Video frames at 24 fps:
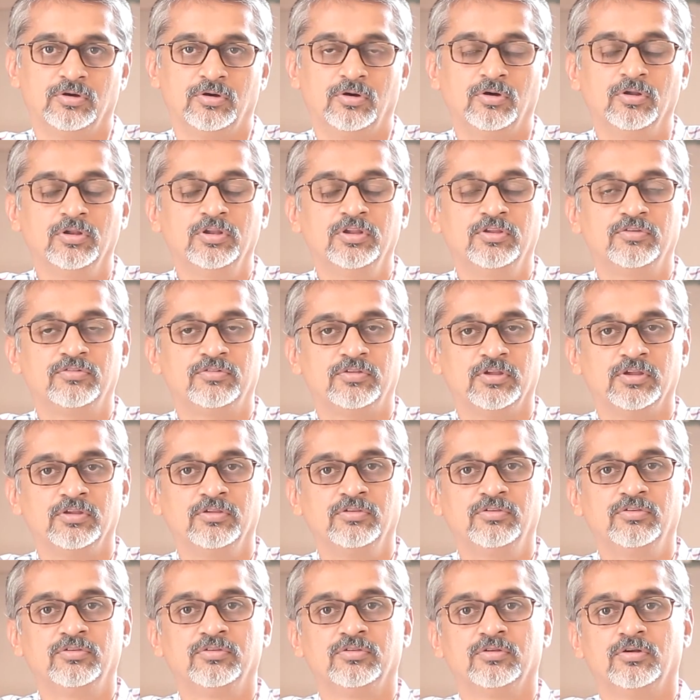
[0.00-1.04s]
All these
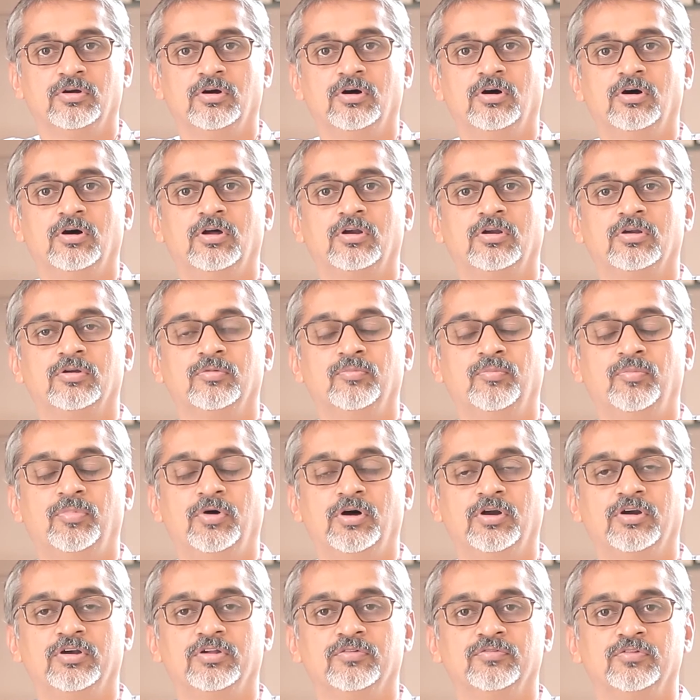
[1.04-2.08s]
things are
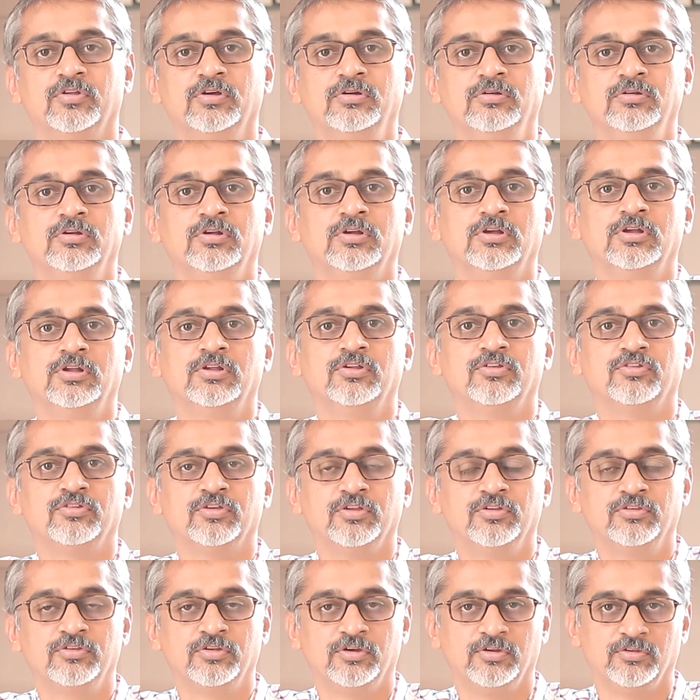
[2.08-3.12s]
part of the
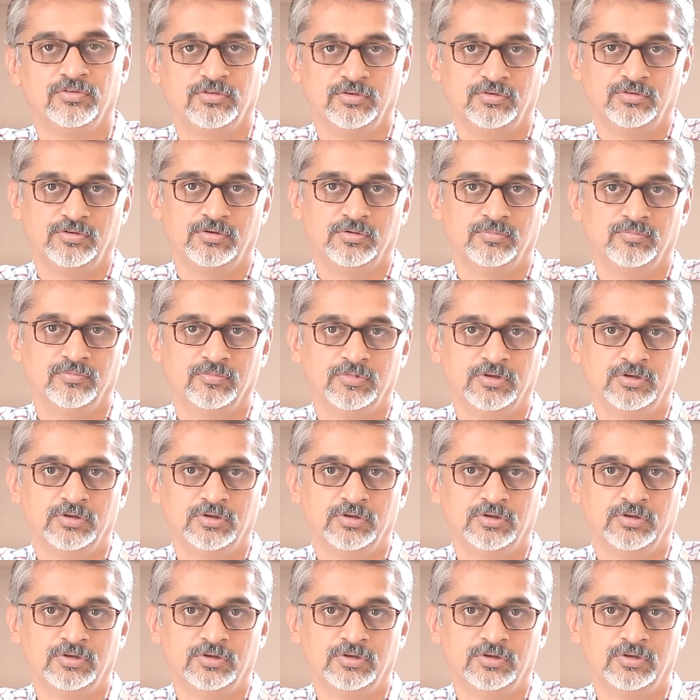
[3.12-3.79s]
sensory system.